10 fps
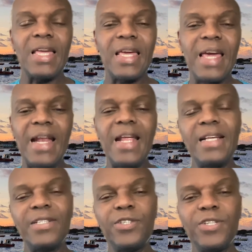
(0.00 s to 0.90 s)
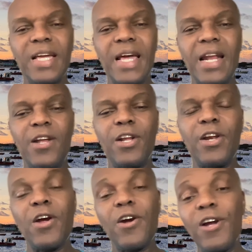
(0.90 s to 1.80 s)
getting on
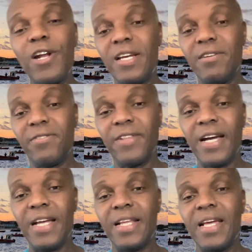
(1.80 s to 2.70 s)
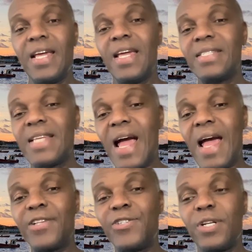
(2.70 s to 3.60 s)
an earlier flight is
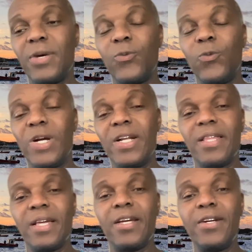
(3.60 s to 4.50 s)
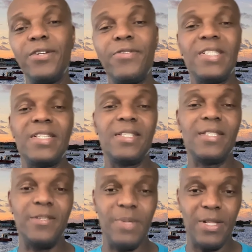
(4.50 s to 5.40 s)
actually one of the good reasons
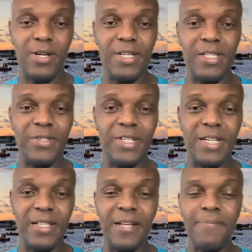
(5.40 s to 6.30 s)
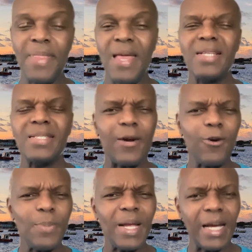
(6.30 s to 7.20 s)
to be loyal to an airline. So I
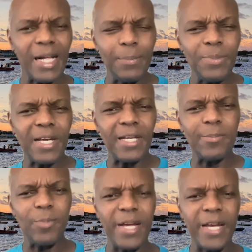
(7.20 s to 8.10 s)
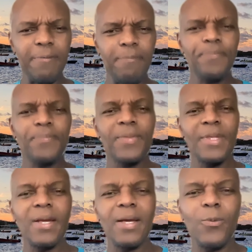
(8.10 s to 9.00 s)
hope that helps explain
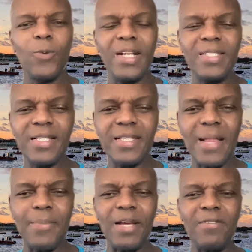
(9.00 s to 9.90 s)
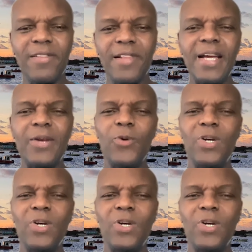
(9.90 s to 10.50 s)
what is a standby flight,